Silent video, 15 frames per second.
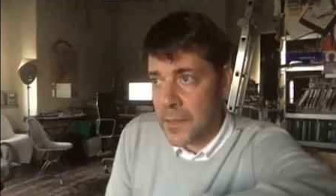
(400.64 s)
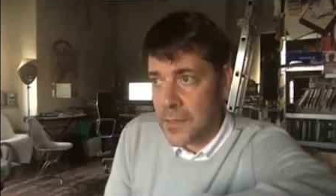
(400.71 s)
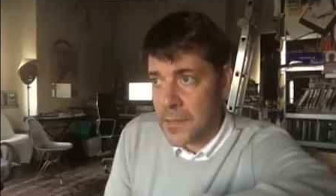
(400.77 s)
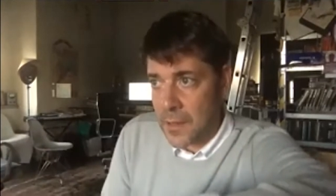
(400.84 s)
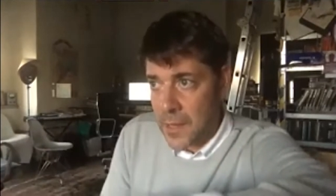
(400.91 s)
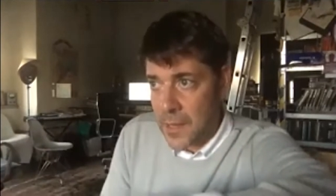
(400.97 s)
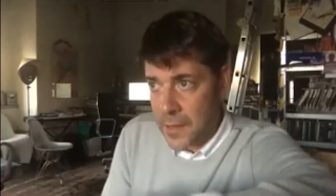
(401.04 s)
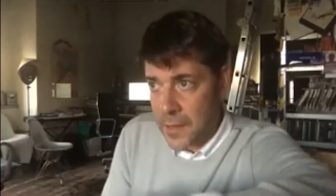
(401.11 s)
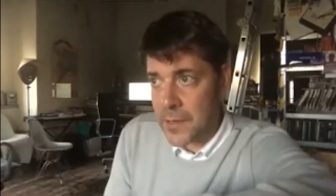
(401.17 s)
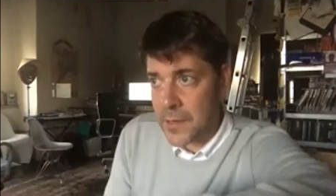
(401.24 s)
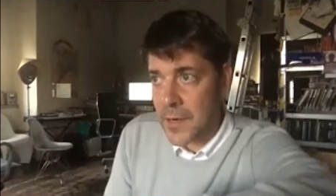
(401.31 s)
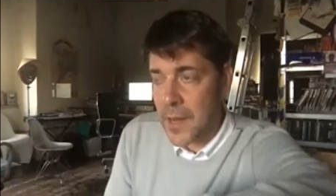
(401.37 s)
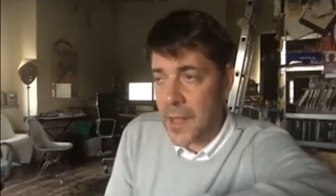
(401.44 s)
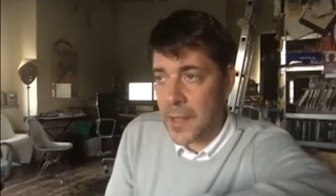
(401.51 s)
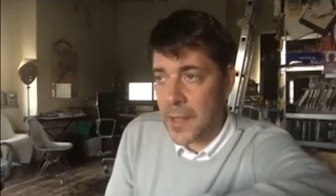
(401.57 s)
a
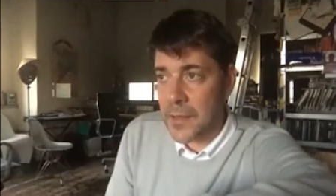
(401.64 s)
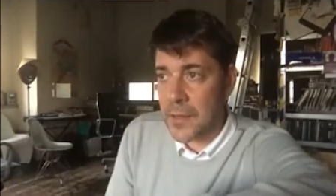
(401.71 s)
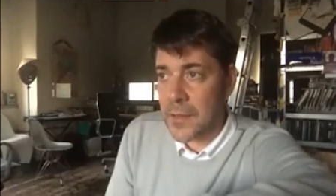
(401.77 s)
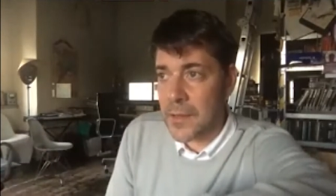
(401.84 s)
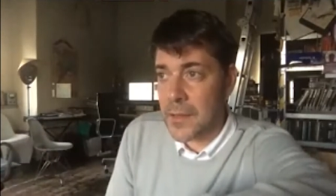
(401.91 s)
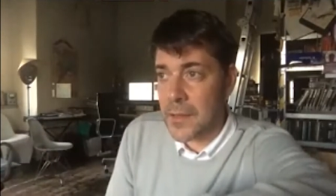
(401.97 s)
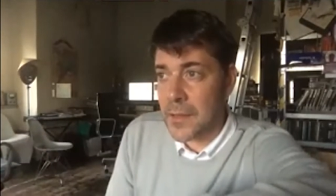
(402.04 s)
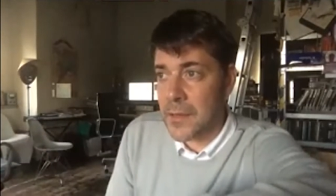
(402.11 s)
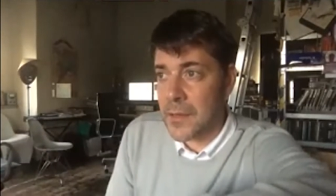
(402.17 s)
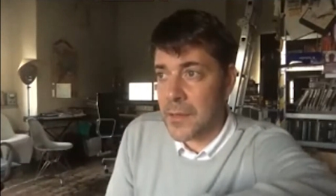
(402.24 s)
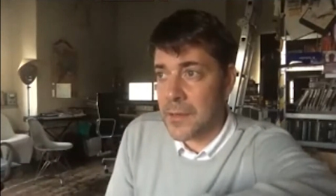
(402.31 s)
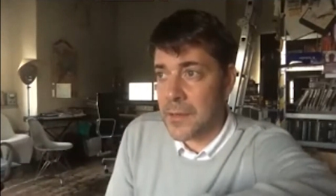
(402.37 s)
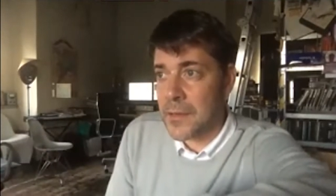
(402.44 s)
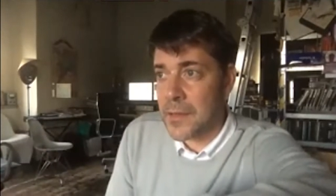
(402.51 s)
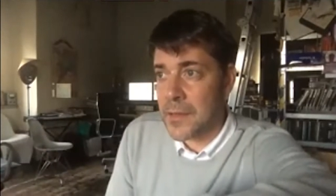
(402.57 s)
letter and
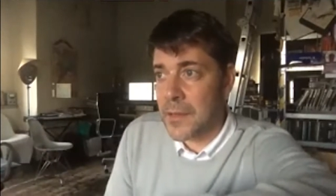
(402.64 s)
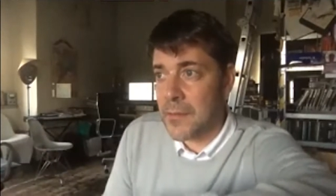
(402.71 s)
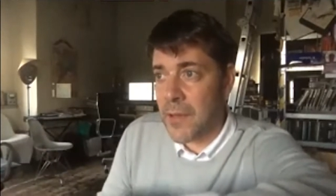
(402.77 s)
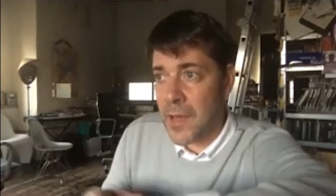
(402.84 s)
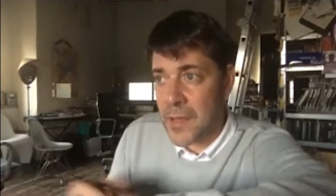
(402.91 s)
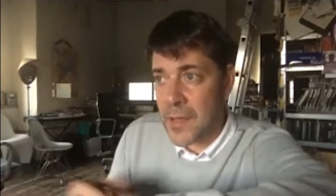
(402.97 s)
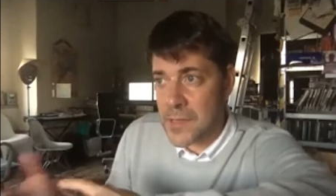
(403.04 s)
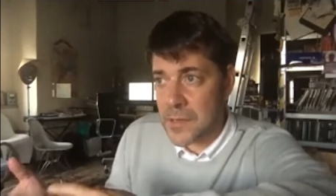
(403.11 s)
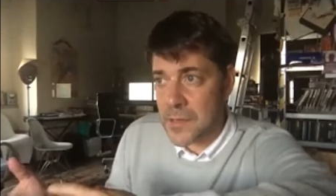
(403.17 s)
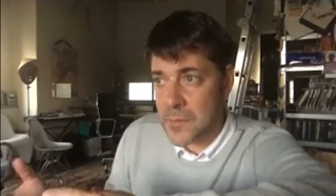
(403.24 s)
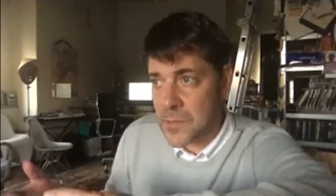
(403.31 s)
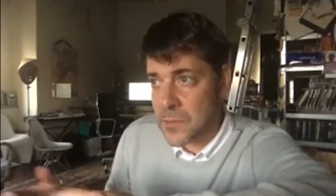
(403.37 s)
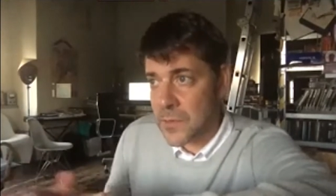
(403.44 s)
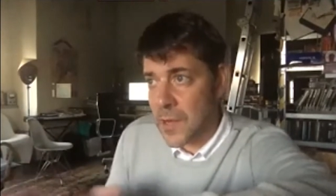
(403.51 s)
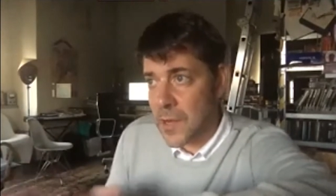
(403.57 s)
uh, invites him
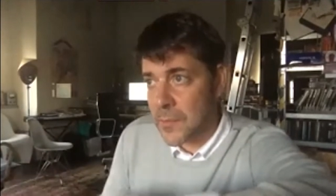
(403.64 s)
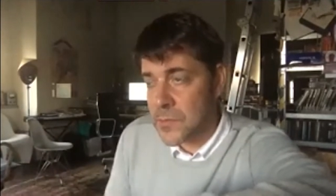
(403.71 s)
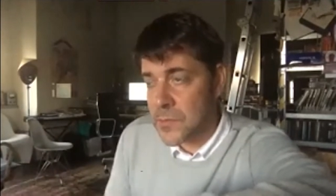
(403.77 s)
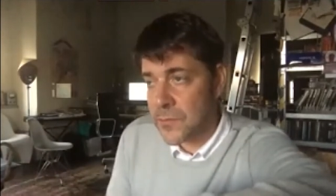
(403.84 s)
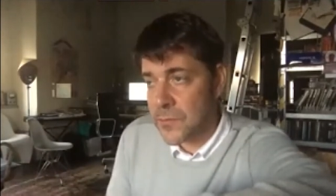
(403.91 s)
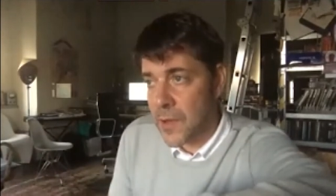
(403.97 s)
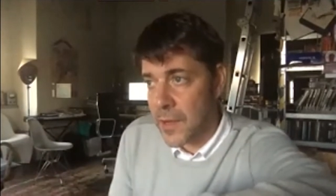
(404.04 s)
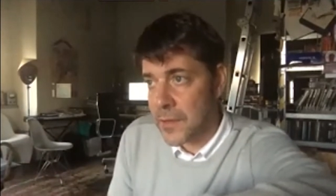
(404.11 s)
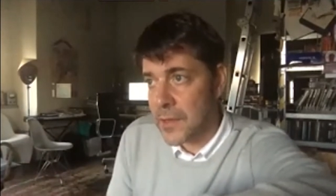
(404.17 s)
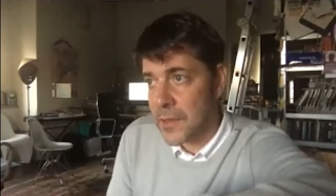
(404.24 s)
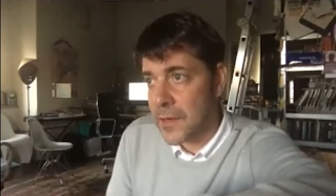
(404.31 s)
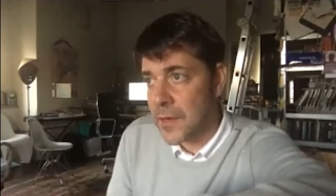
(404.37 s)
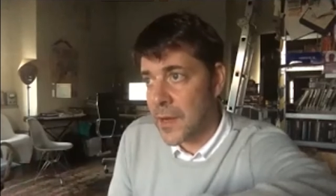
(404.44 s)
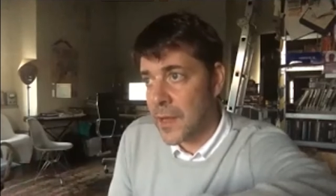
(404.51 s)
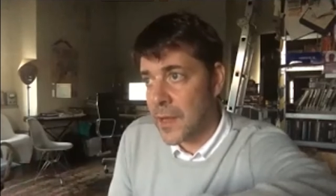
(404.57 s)
to come to find her.